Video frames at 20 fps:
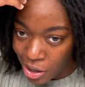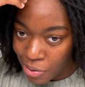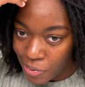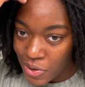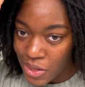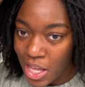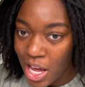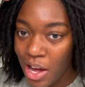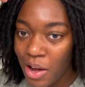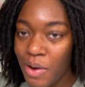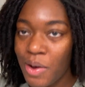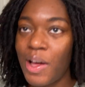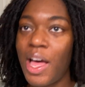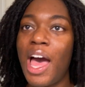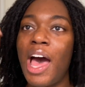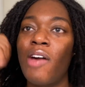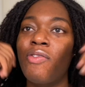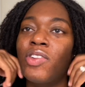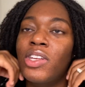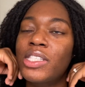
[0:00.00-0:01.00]
without
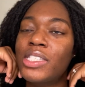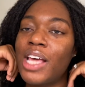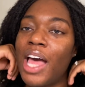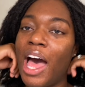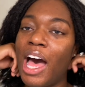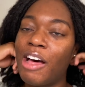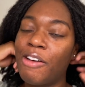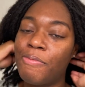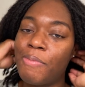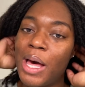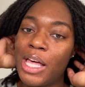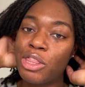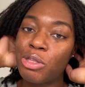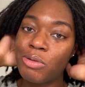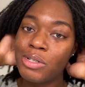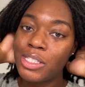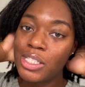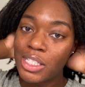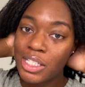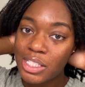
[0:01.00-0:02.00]
having to have my
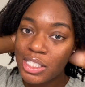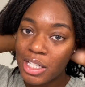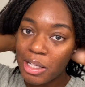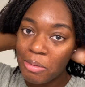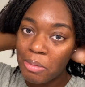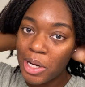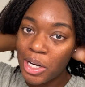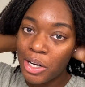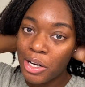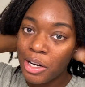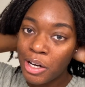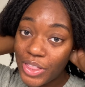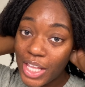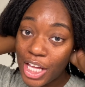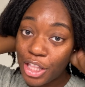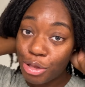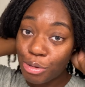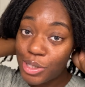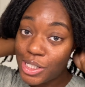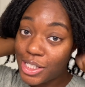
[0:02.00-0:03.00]
360 mirror. That
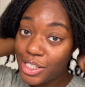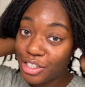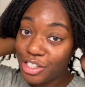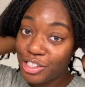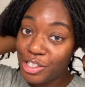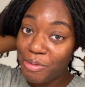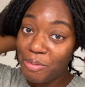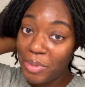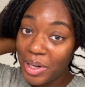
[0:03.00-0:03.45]
360